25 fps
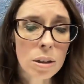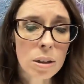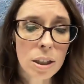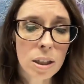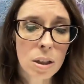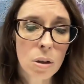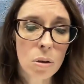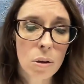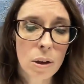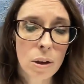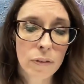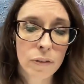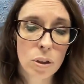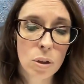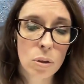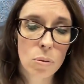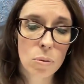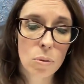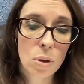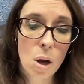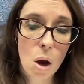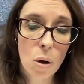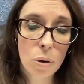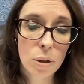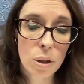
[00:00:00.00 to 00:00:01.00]
If
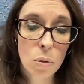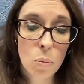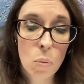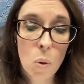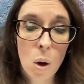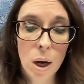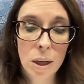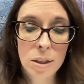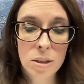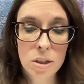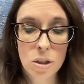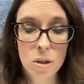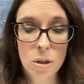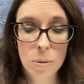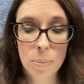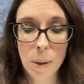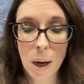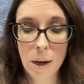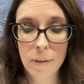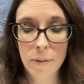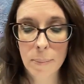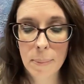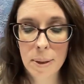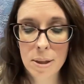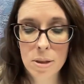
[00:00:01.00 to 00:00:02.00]
you want to do
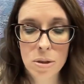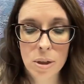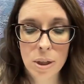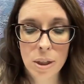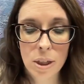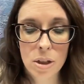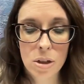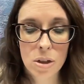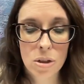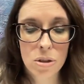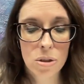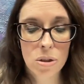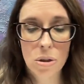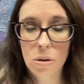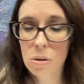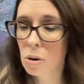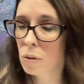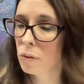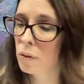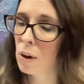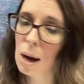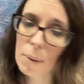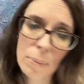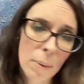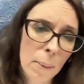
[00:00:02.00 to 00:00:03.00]
private mentoring, you just don't know
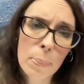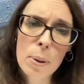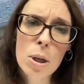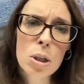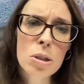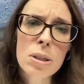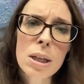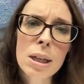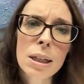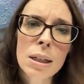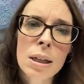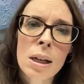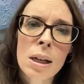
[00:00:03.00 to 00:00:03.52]
if I'm the person,